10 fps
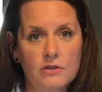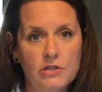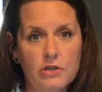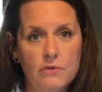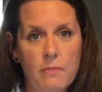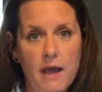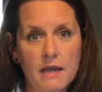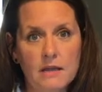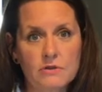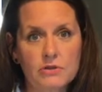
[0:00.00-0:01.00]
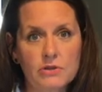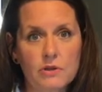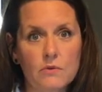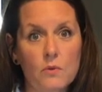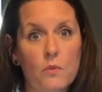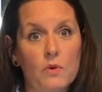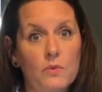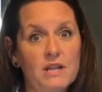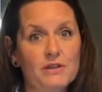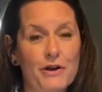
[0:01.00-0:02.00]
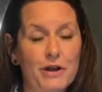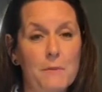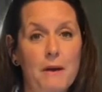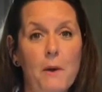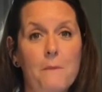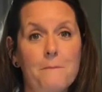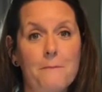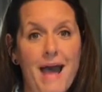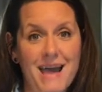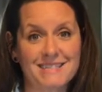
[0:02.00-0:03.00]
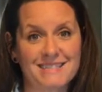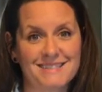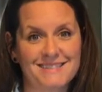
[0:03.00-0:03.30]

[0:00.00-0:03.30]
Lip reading: see you back here soon when we talk about mass.